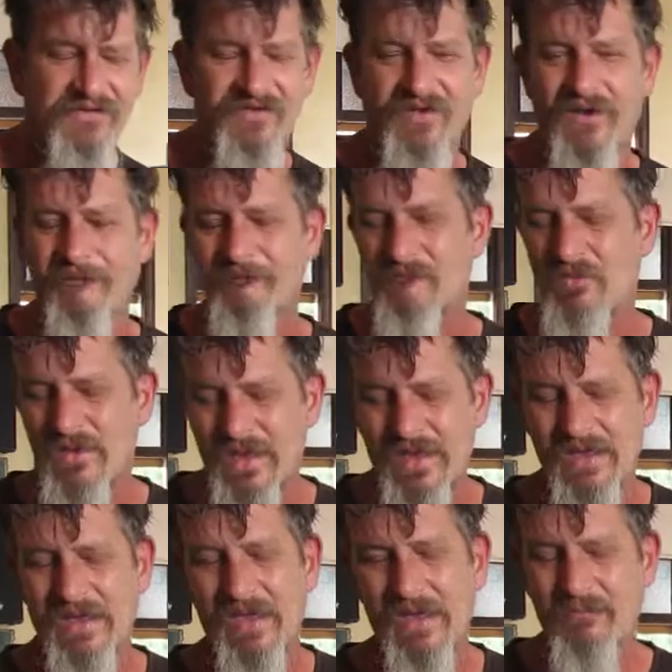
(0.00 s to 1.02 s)
So,
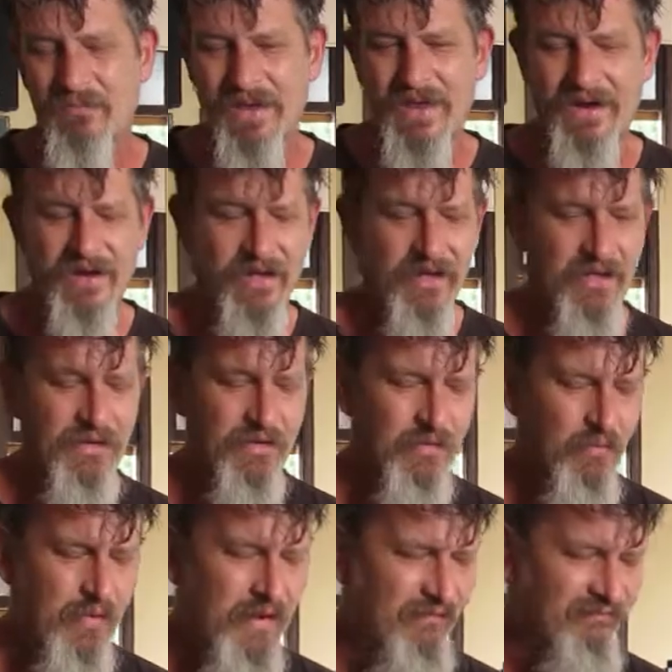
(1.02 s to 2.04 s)
but
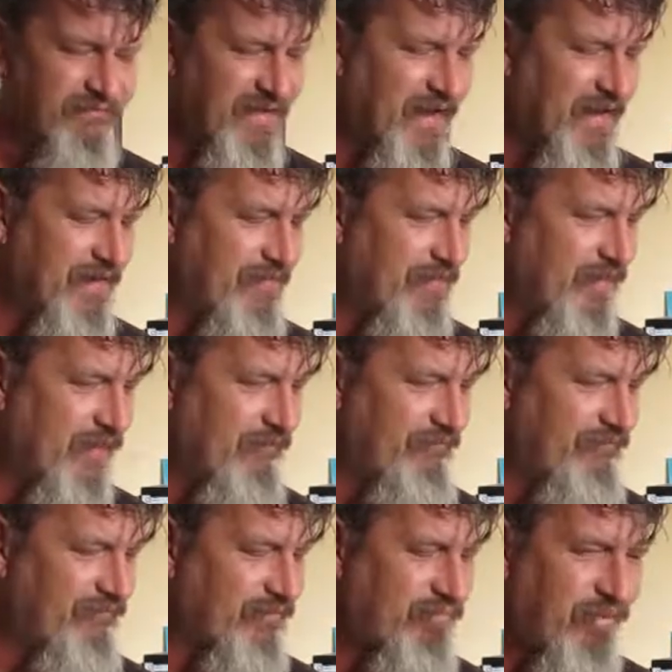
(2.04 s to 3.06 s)
what I've done,
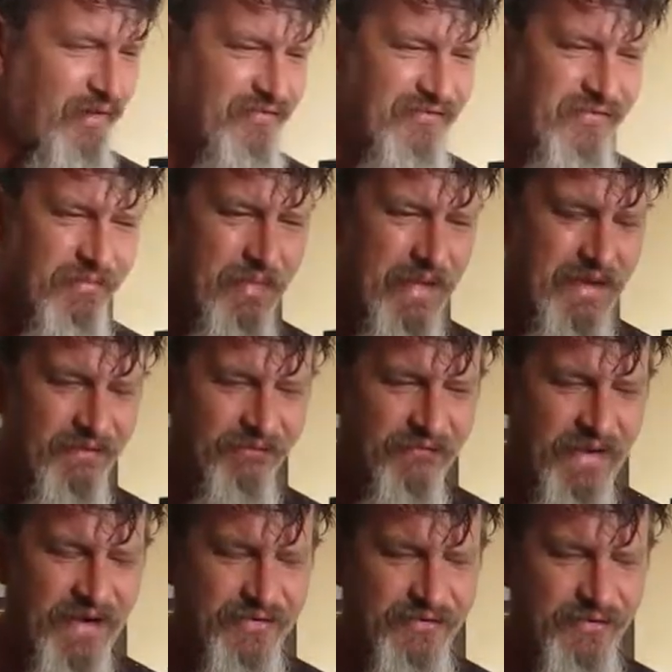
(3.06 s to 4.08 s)
I've approached a
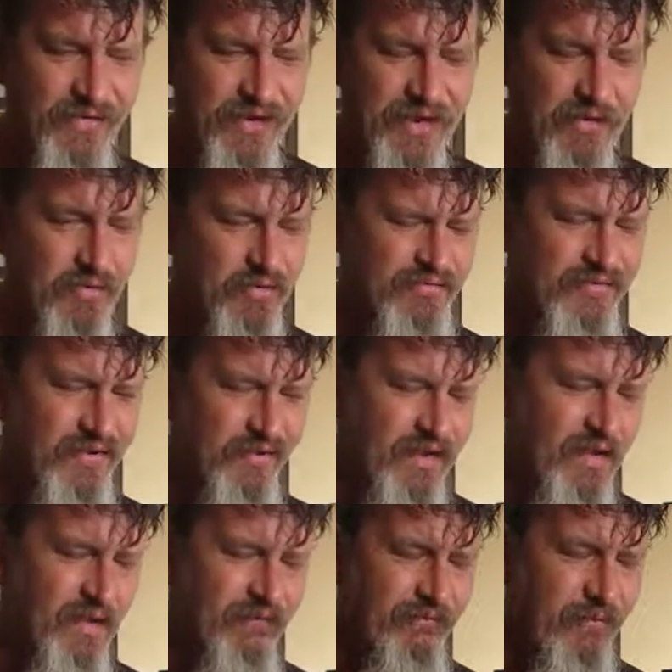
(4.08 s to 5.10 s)
manufacturer, or
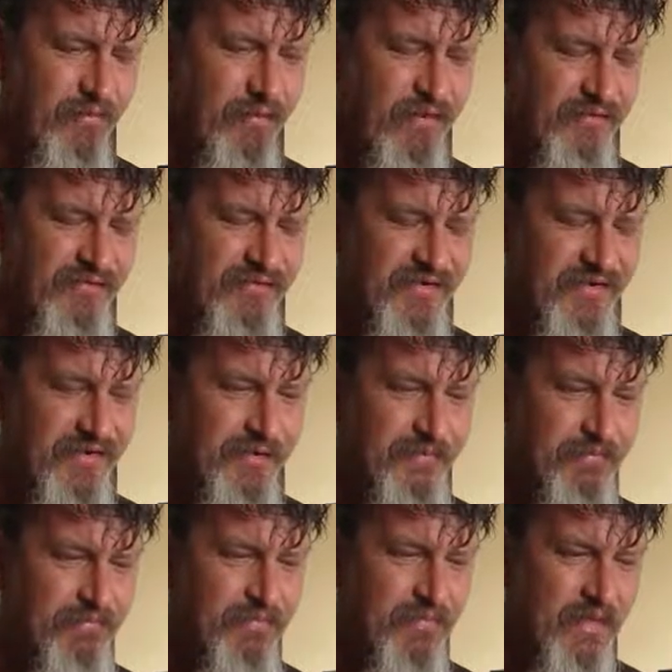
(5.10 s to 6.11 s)
sorry, I've approached a
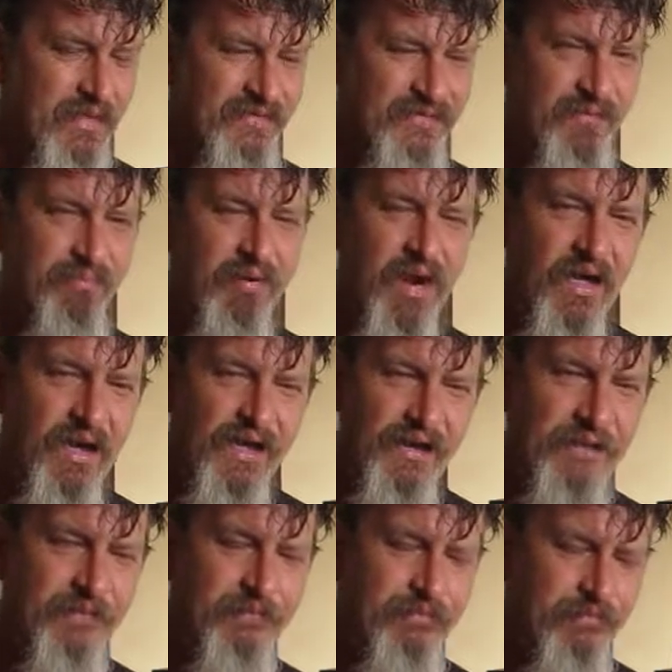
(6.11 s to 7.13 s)

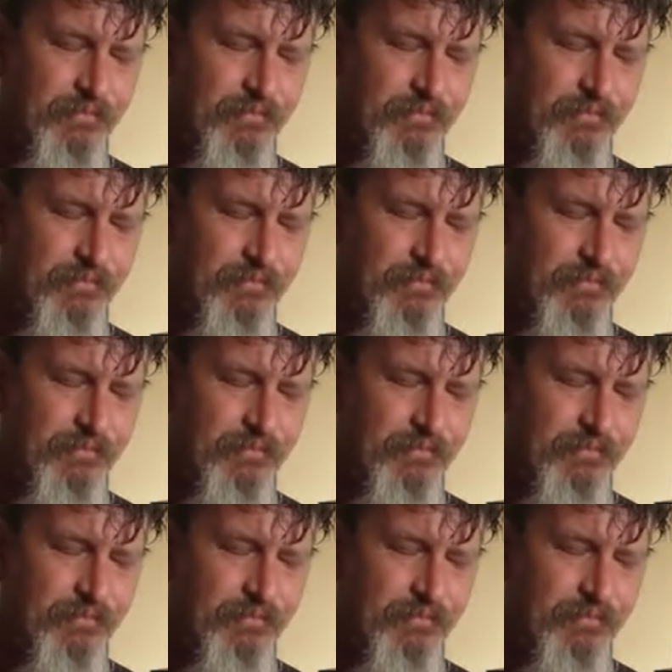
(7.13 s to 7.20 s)
supplier